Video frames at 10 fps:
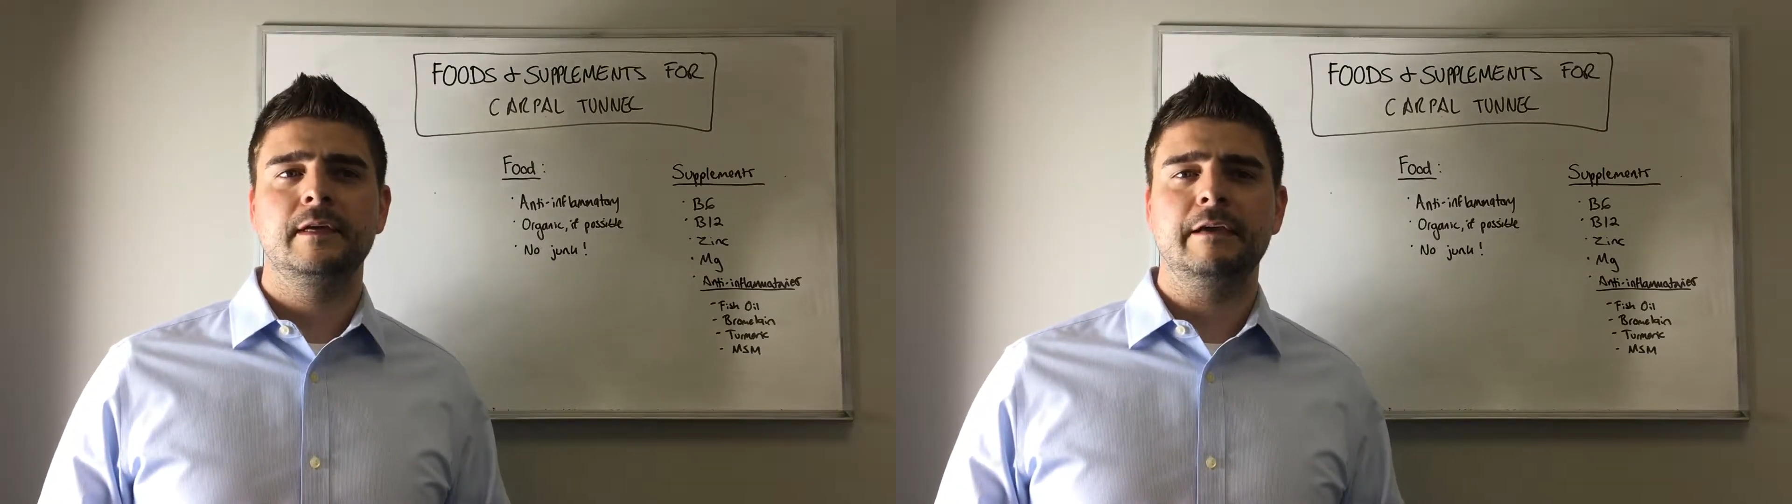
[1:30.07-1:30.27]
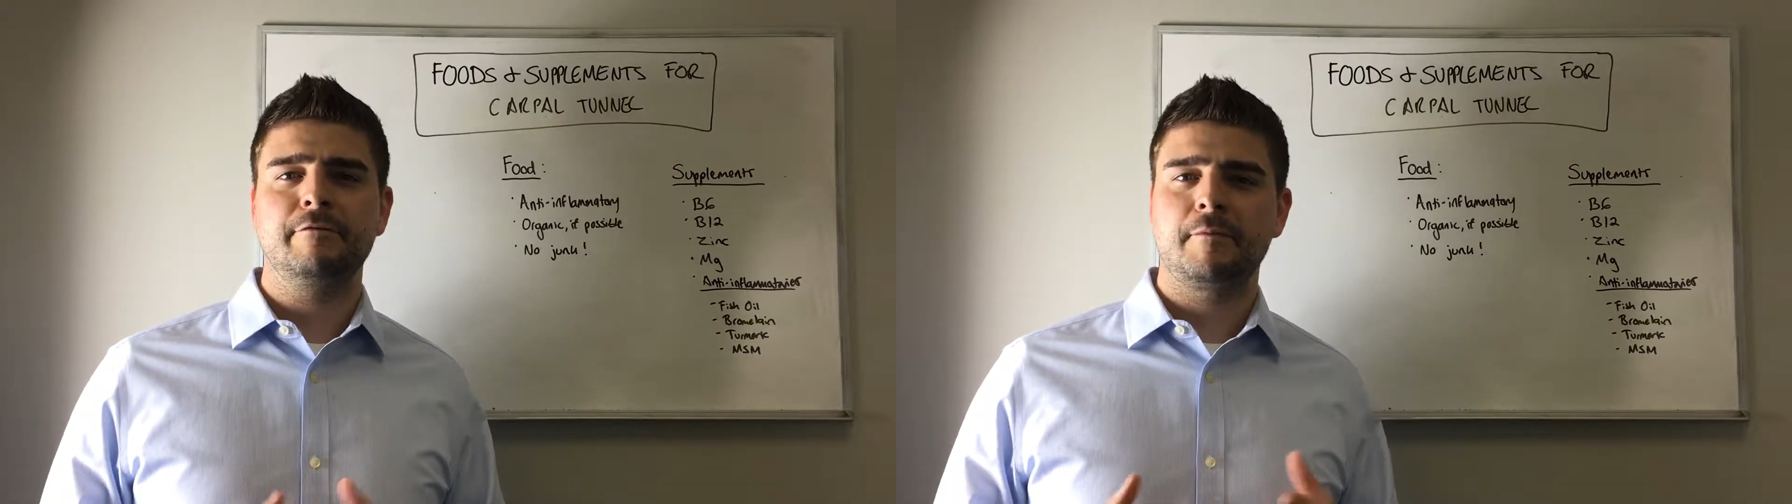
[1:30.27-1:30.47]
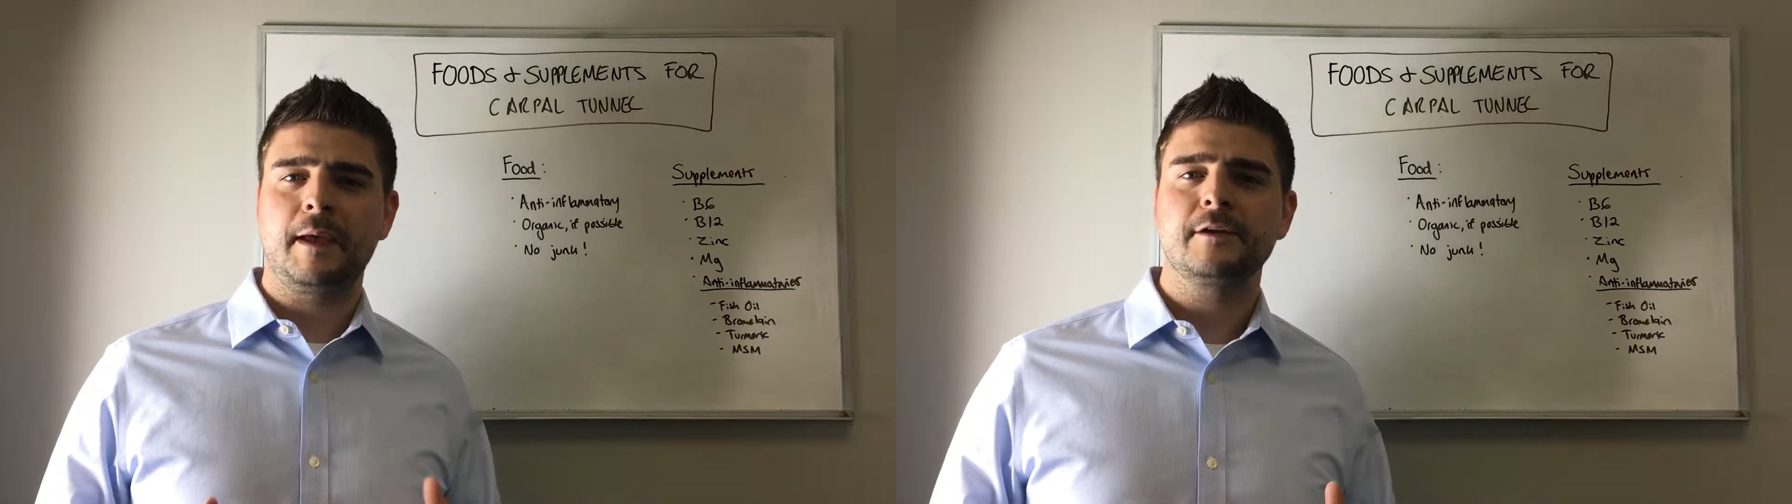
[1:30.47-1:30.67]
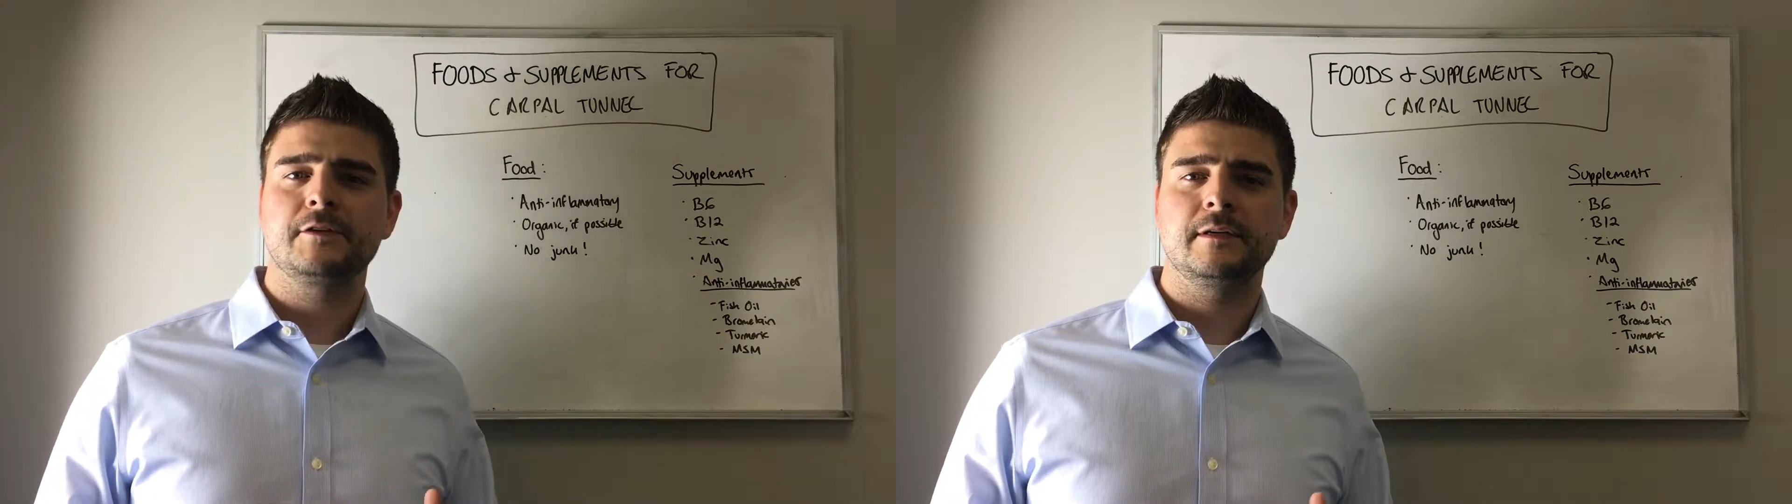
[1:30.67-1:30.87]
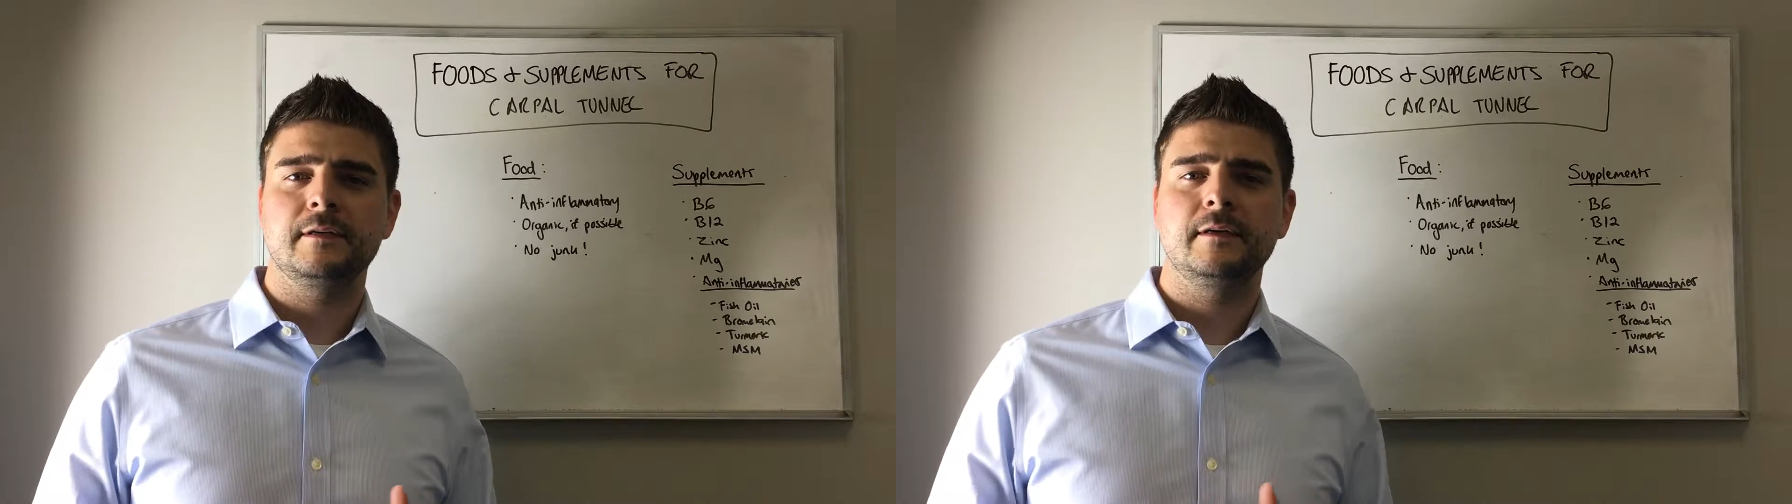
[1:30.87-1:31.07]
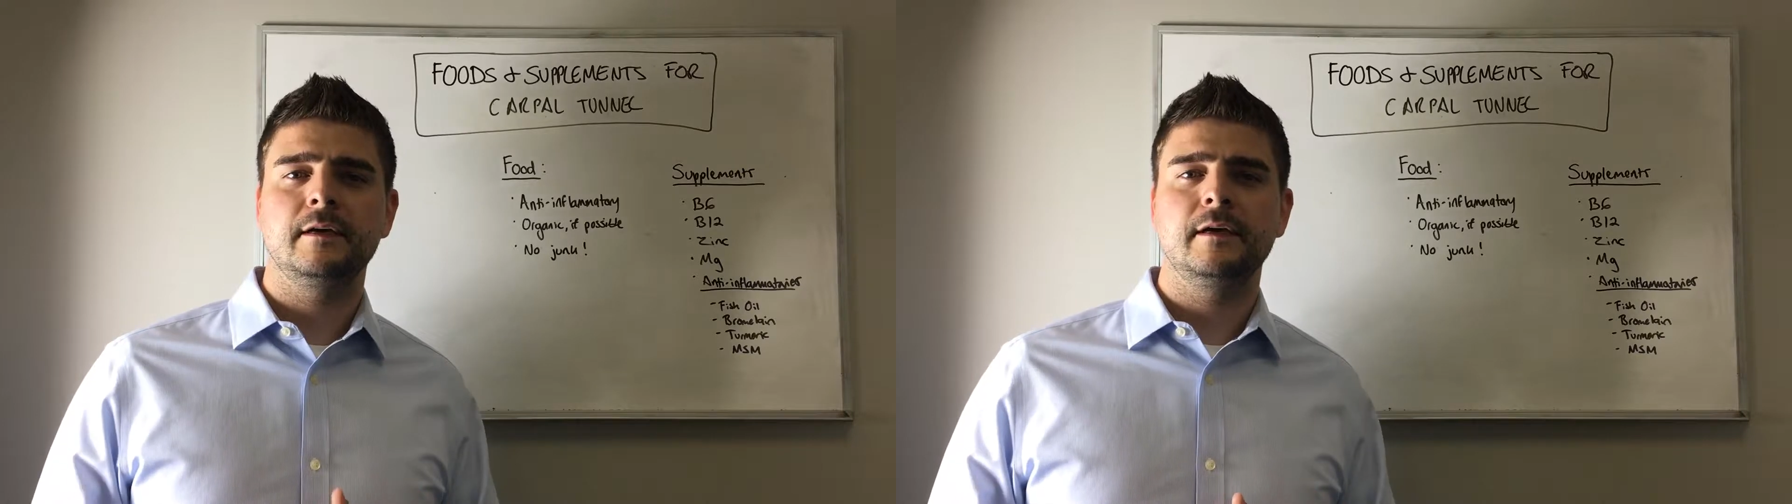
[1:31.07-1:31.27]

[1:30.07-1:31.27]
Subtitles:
information